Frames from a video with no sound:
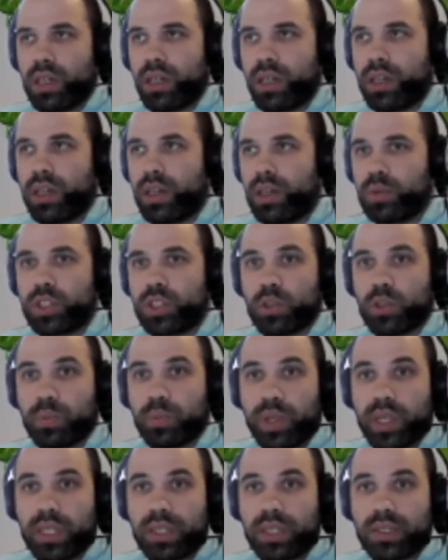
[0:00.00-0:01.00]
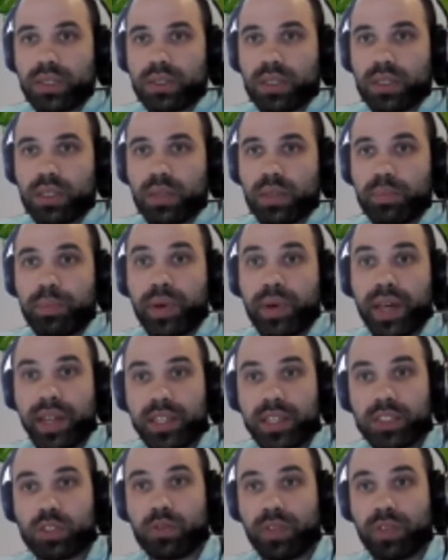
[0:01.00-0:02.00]
which compares
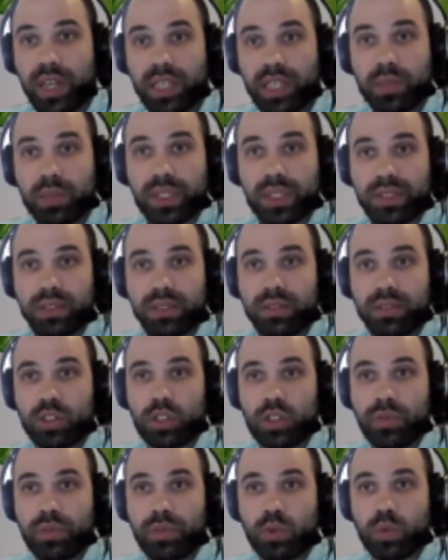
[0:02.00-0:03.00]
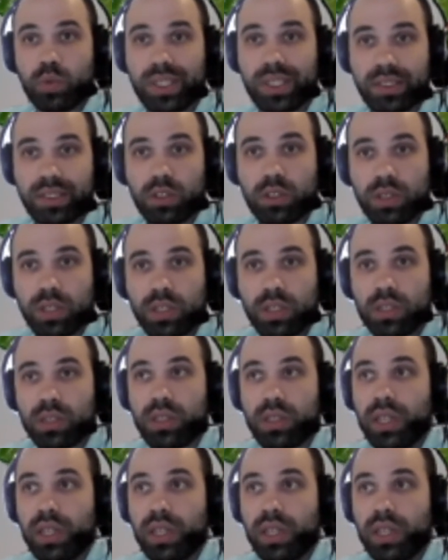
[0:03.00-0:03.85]
pairs of elements in the tree view while sorting,